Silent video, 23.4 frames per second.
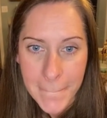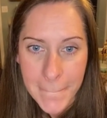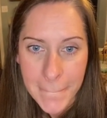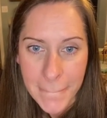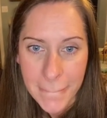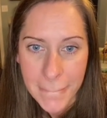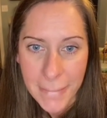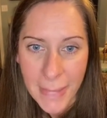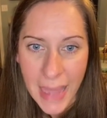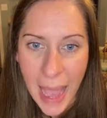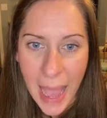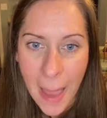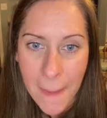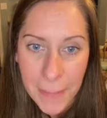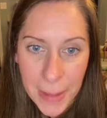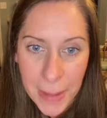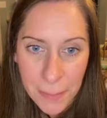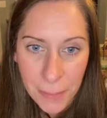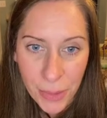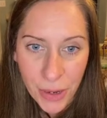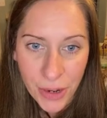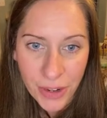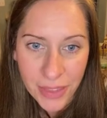Happy
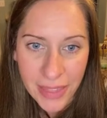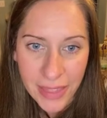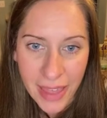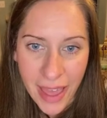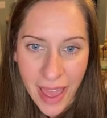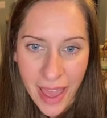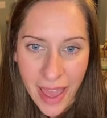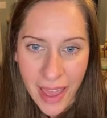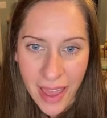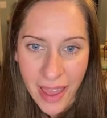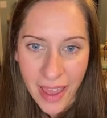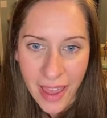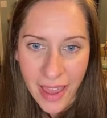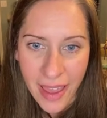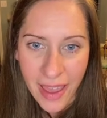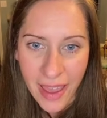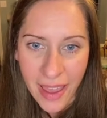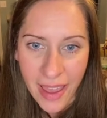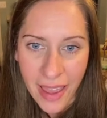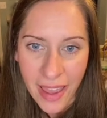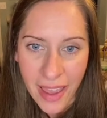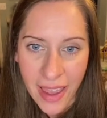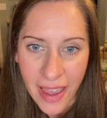
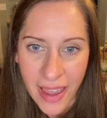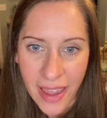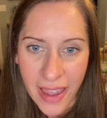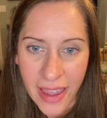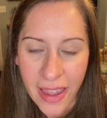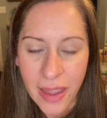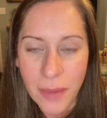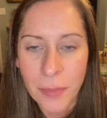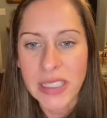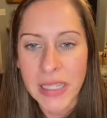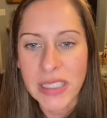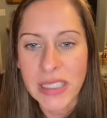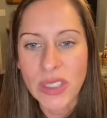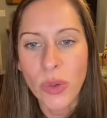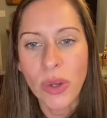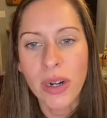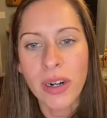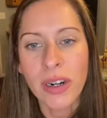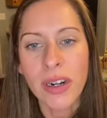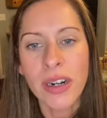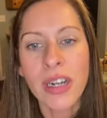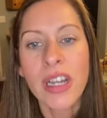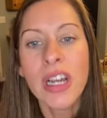birthday! My
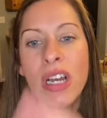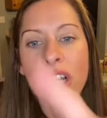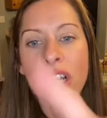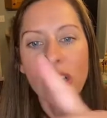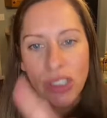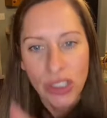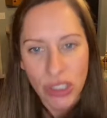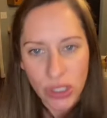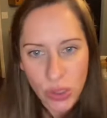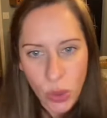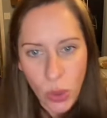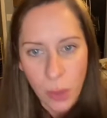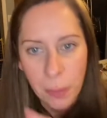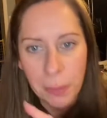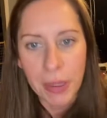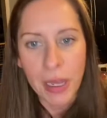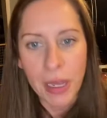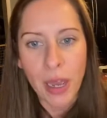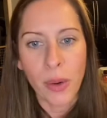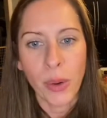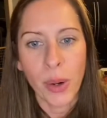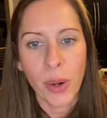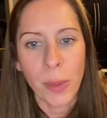daughter,
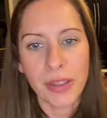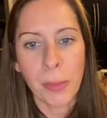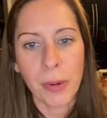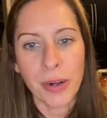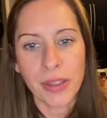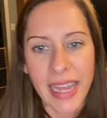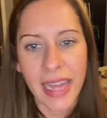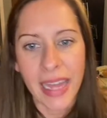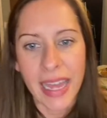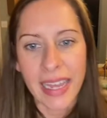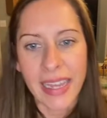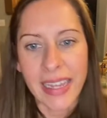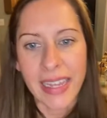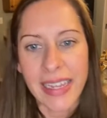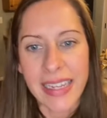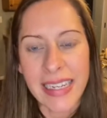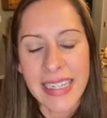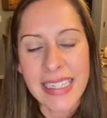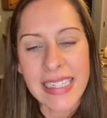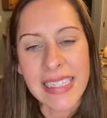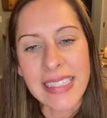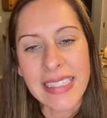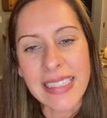Scorpio, her birthday
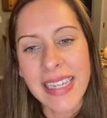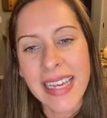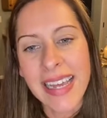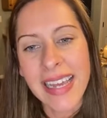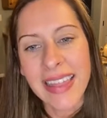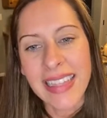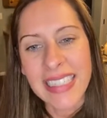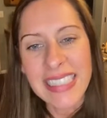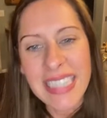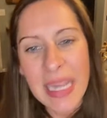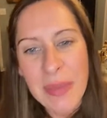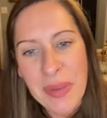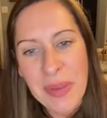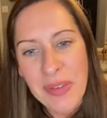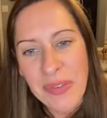is the day before